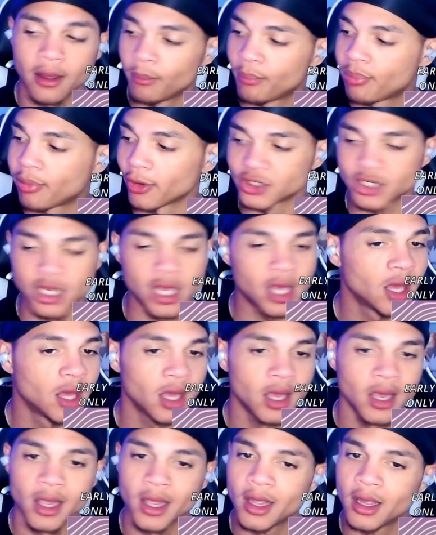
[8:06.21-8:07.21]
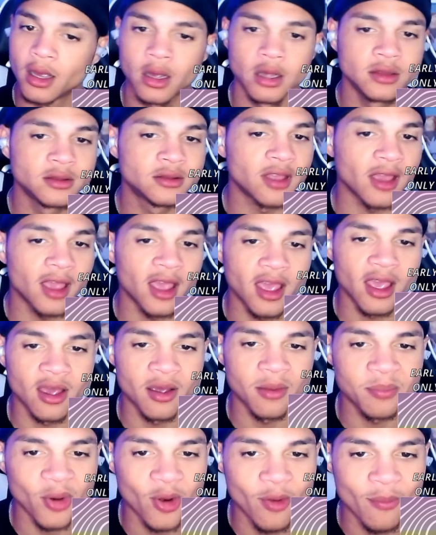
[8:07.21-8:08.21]
Bro's
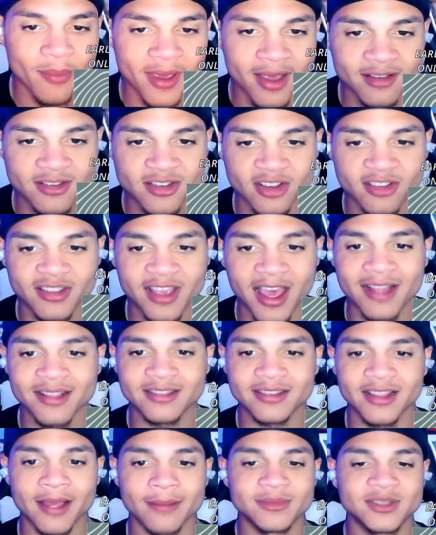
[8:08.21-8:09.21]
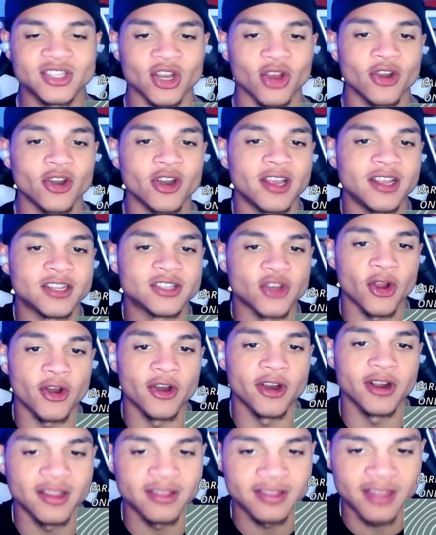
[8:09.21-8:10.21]
Damn, bro. Miz just got
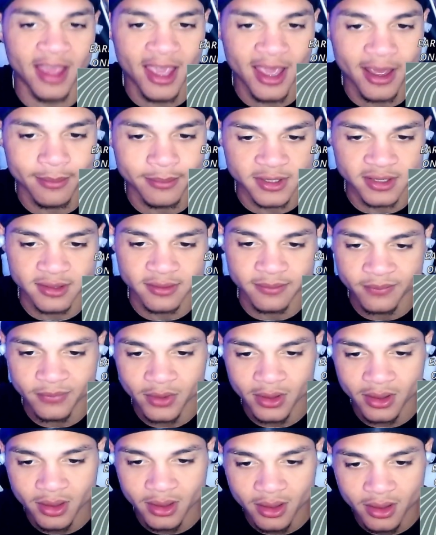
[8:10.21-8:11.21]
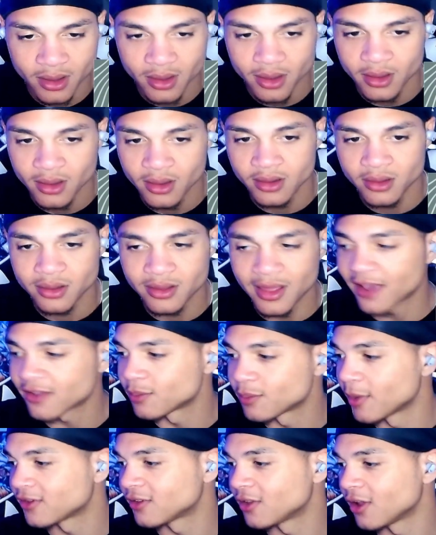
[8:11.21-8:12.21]
eternally damned. That's
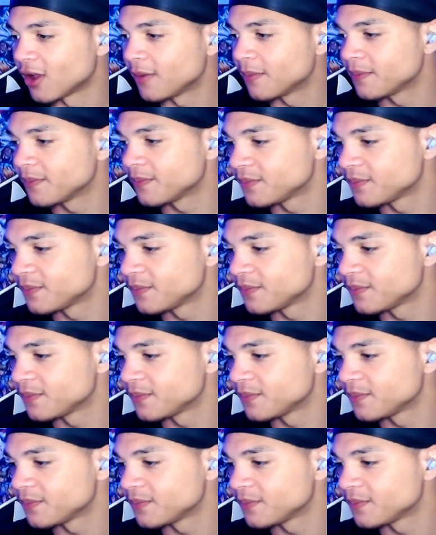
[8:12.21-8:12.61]
messed up.